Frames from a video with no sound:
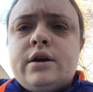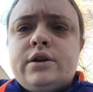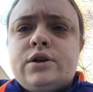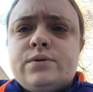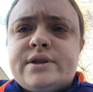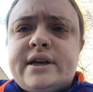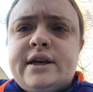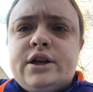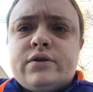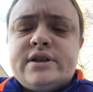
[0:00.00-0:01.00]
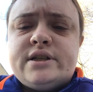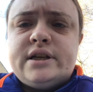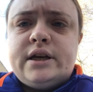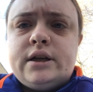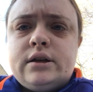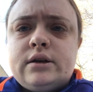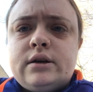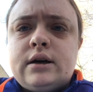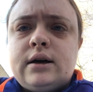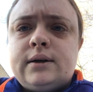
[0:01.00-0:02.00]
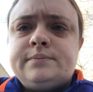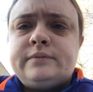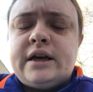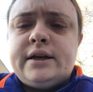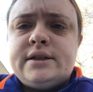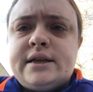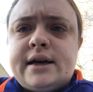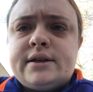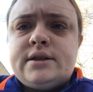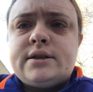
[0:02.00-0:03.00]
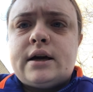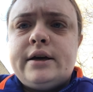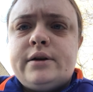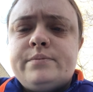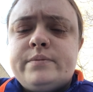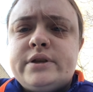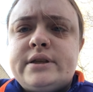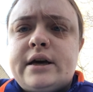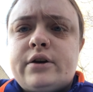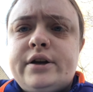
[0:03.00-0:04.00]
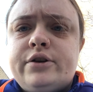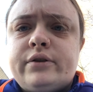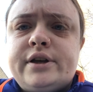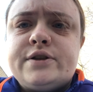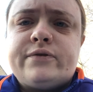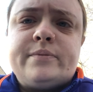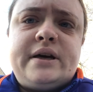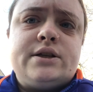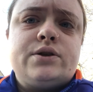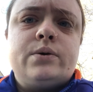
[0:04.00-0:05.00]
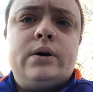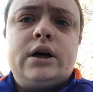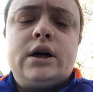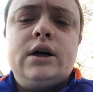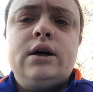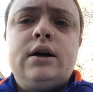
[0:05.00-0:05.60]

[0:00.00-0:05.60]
you scan your receipt, um, and it detects items that are in your list from that store,